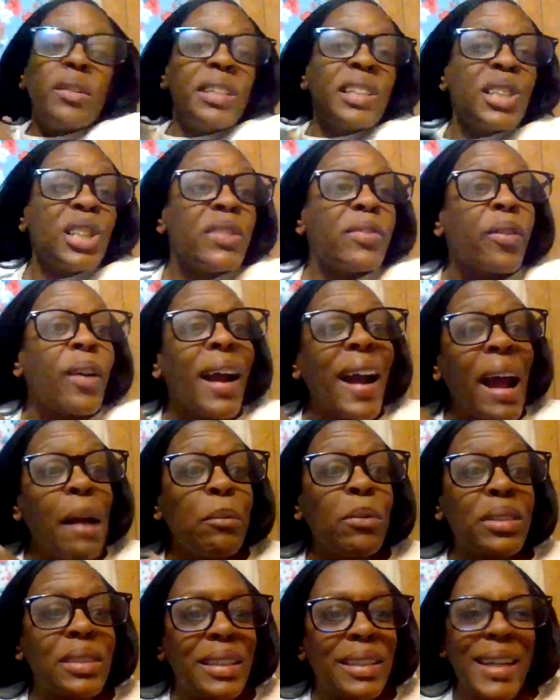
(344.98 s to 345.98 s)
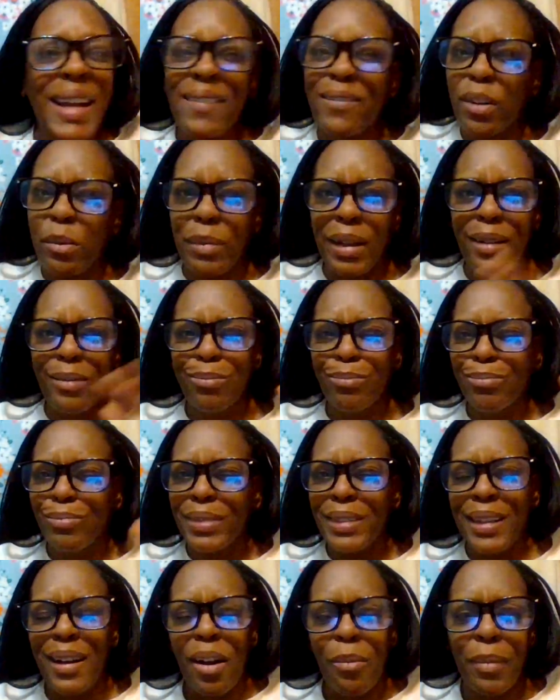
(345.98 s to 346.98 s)
this is for Hamilton, not for me.
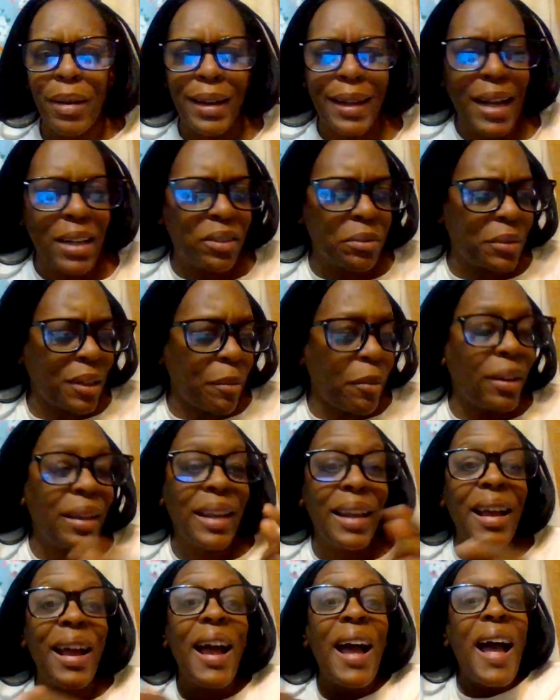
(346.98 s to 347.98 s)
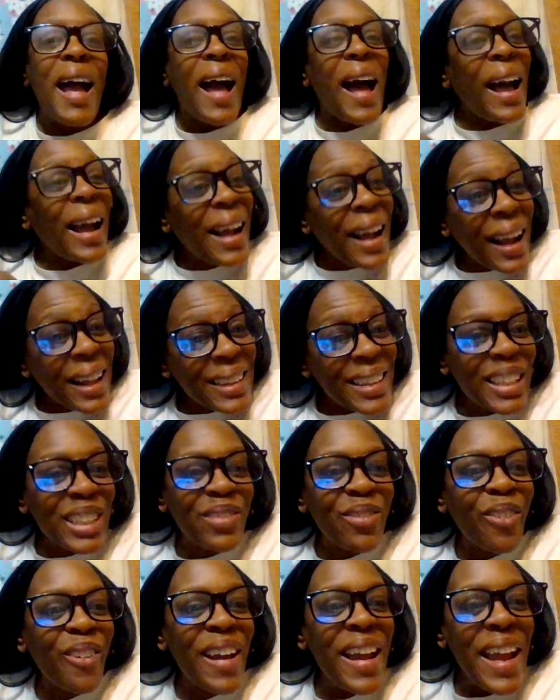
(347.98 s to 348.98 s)
Oh my gosh, I'm talking about yeah. I got this
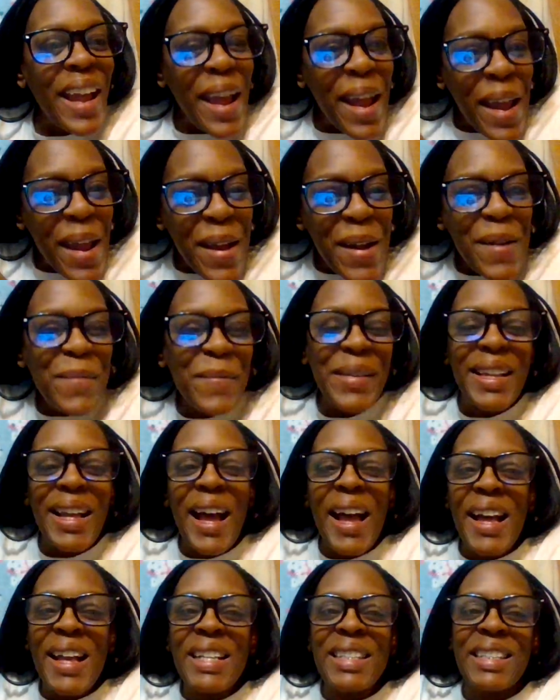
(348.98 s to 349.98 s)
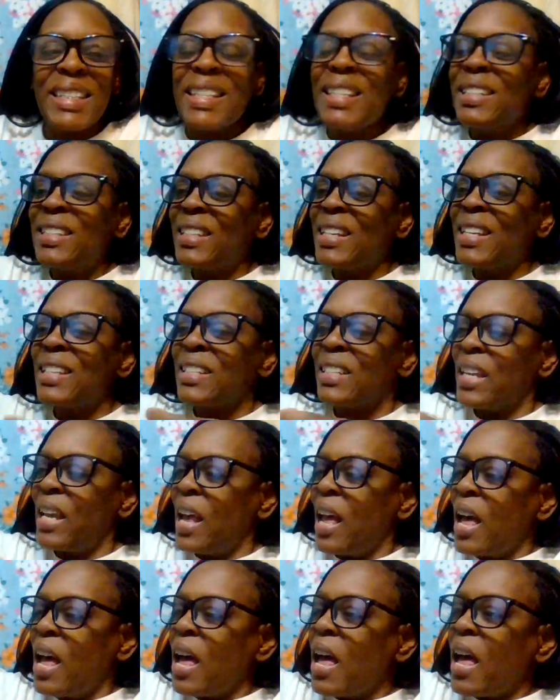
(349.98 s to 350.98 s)
for him because it's just
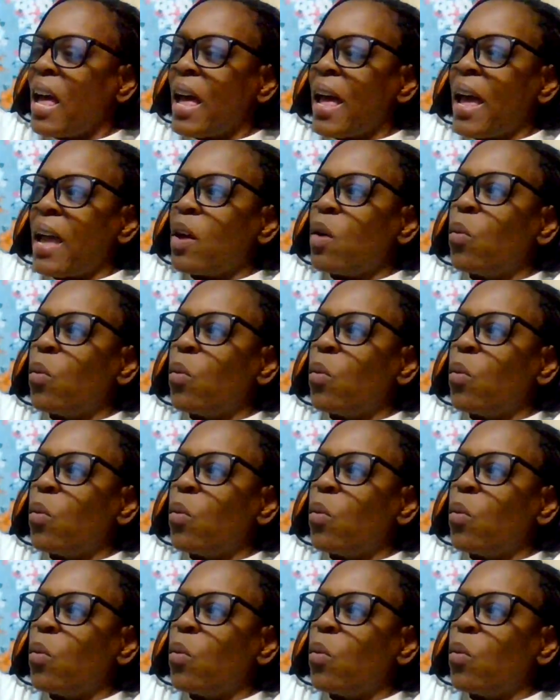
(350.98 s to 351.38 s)
a